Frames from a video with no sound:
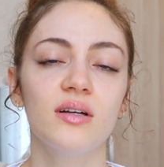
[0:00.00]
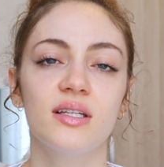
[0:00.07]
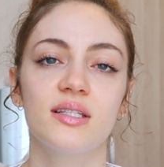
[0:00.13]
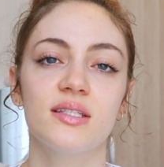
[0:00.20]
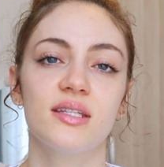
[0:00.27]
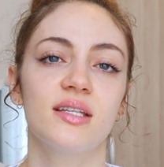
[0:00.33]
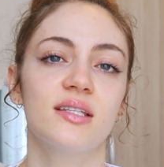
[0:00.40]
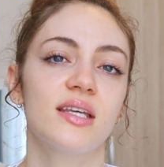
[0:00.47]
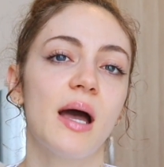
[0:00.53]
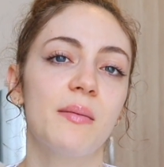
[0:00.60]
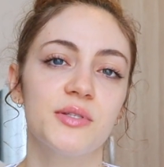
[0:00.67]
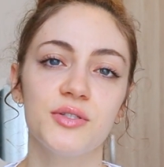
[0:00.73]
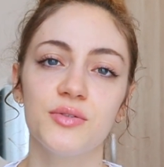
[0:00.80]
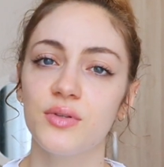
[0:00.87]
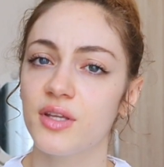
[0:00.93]
It's it's
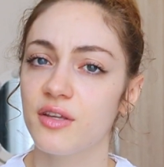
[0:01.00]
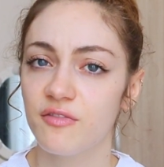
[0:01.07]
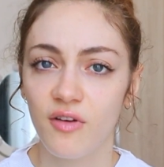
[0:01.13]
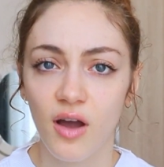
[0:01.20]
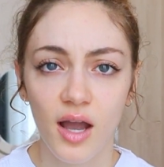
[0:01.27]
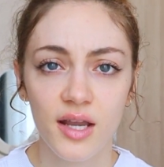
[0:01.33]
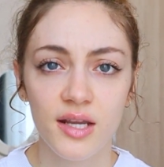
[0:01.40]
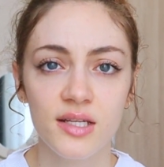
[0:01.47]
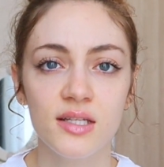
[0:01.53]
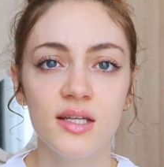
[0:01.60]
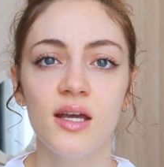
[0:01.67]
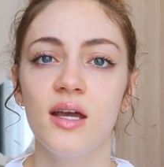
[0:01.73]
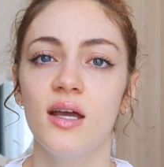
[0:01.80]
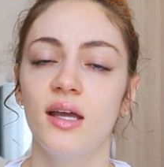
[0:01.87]
absolutely fine